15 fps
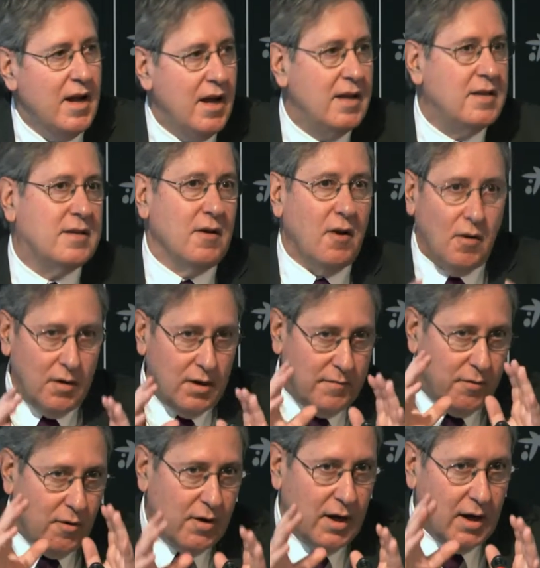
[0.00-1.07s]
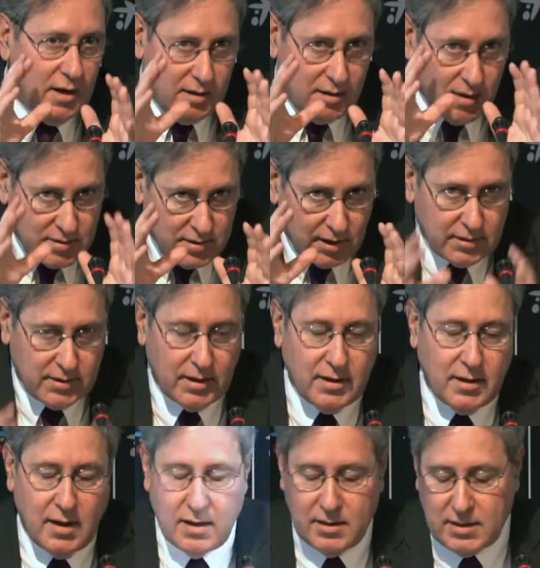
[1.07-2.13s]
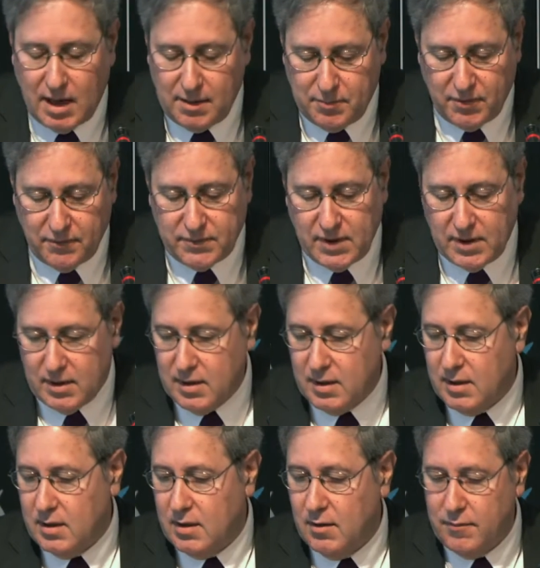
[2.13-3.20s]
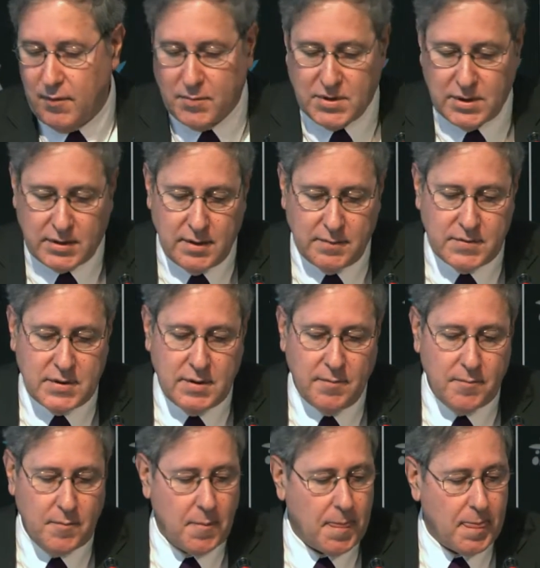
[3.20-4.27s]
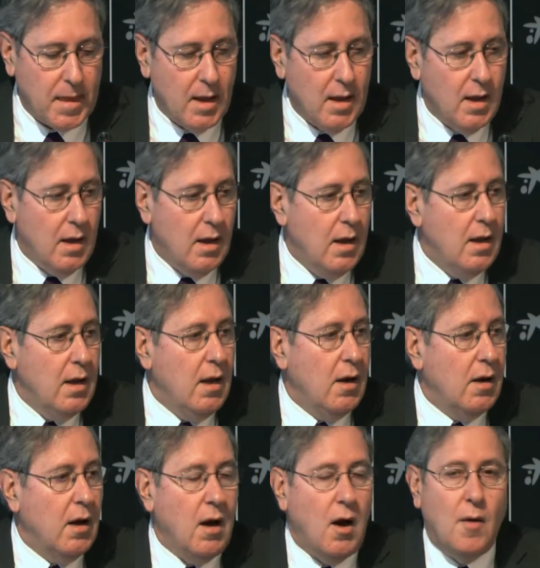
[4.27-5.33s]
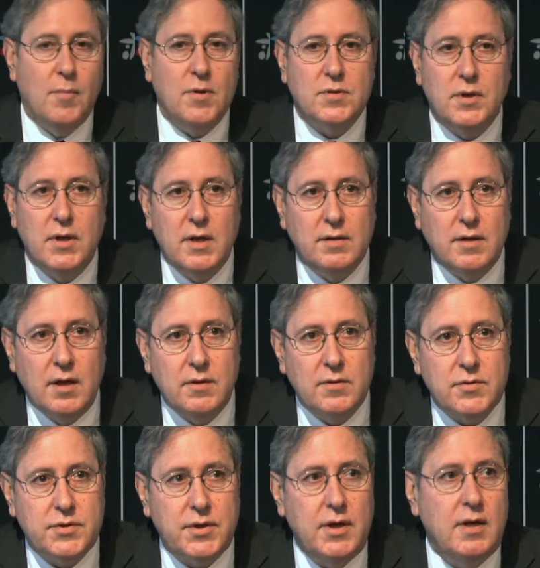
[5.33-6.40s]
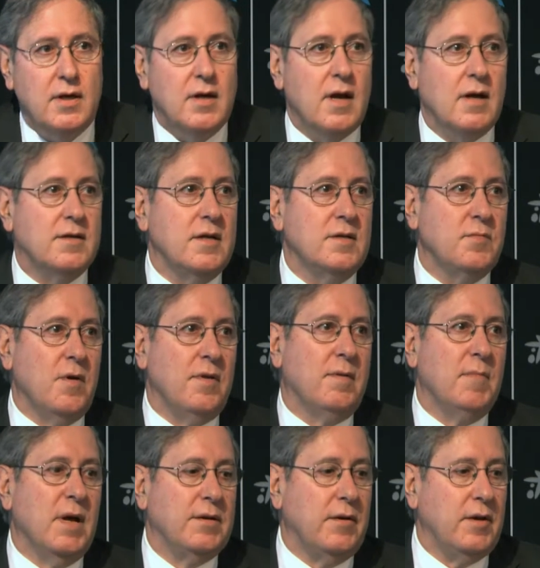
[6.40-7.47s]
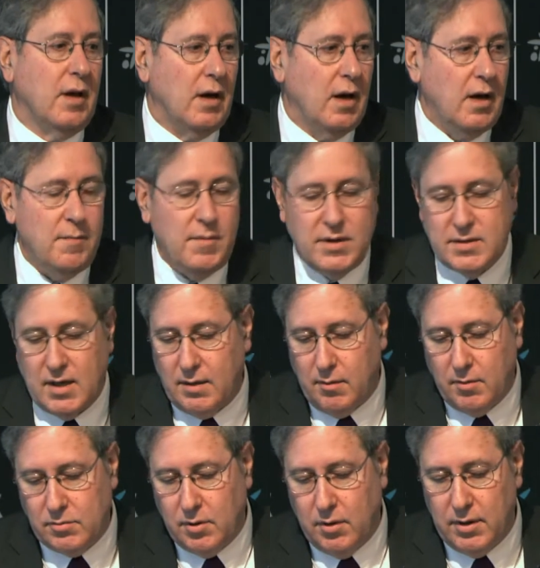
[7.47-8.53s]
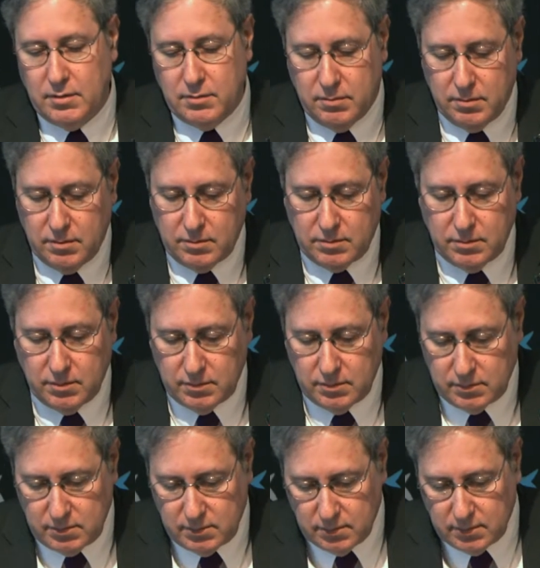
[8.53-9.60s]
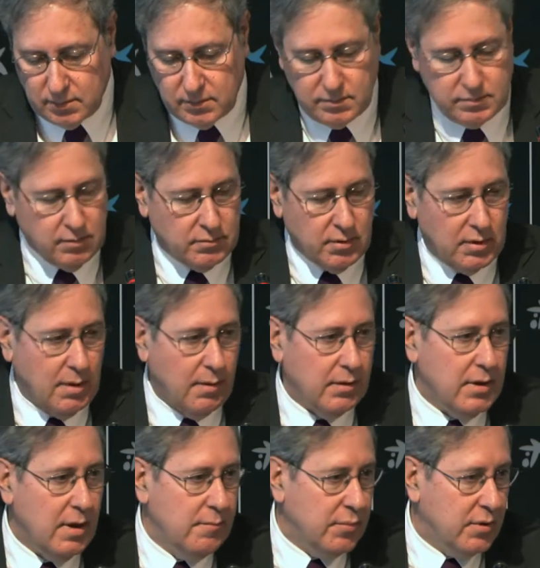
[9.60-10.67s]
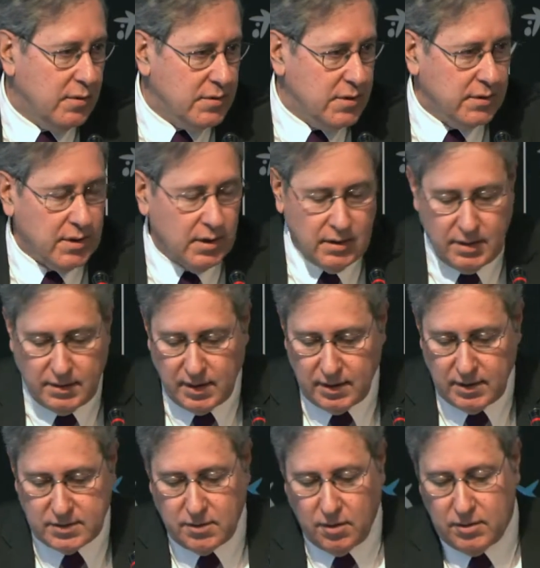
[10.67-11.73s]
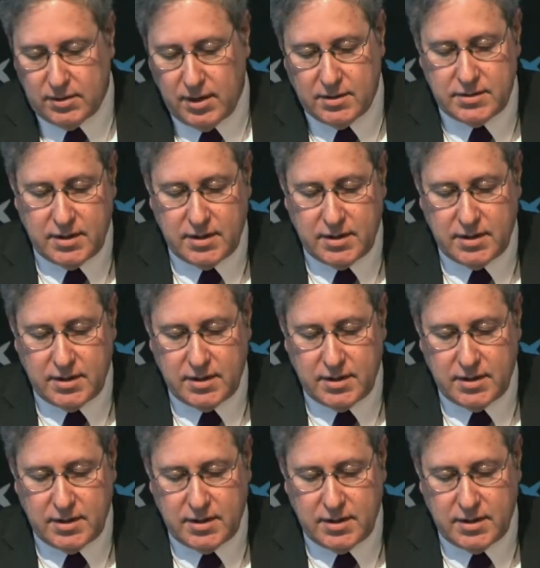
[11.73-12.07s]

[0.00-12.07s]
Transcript: It's only for a certain eh, type of, the, of objectives. Obviously, the industry exists with material elements. I'm not going to, to, to, to talk about them, but certainly there is contents,